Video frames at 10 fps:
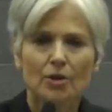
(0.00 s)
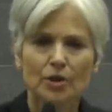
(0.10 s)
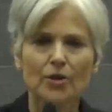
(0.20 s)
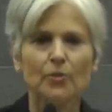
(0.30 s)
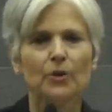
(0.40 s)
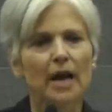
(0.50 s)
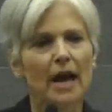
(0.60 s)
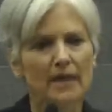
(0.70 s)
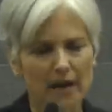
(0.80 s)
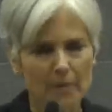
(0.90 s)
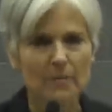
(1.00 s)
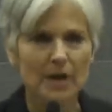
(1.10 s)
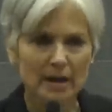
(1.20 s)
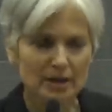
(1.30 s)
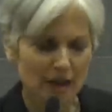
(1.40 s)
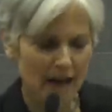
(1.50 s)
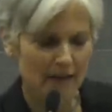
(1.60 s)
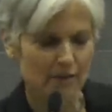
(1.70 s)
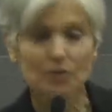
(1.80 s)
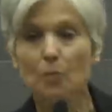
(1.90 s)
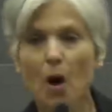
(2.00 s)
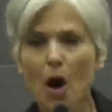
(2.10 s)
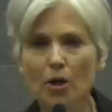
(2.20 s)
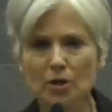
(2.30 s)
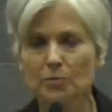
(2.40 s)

so that we have a mixed and small